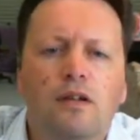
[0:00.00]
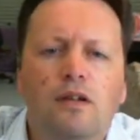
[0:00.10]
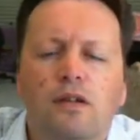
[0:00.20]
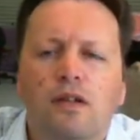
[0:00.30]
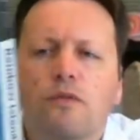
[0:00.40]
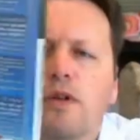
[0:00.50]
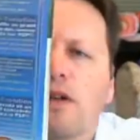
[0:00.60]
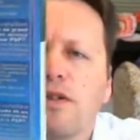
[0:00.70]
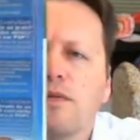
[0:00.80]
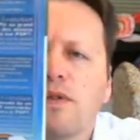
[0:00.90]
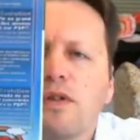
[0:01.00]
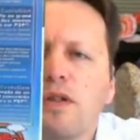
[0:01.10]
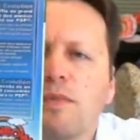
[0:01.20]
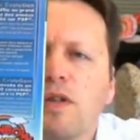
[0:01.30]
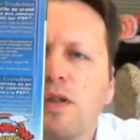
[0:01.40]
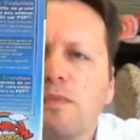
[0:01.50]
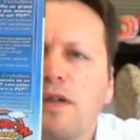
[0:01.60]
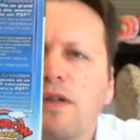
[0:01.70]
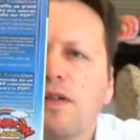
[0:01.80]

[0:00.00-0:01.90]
I didn't realise it was on the PSP.